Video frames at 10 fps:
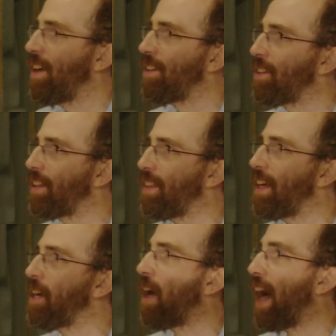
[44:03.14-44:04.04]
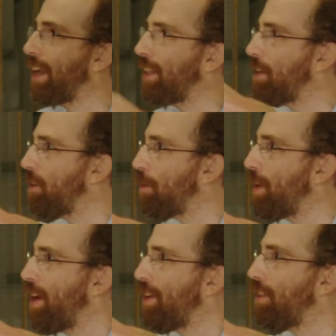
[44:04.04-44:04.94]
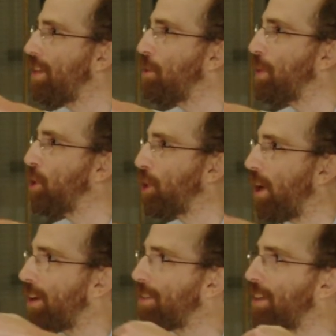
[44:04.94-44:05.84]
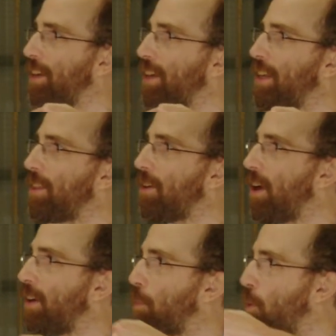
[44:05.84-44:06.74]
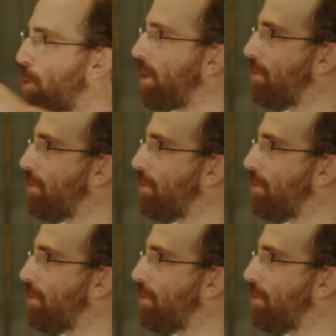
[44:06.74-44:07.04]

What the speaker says: to think highly of him, then to be shocked that he thought poorly of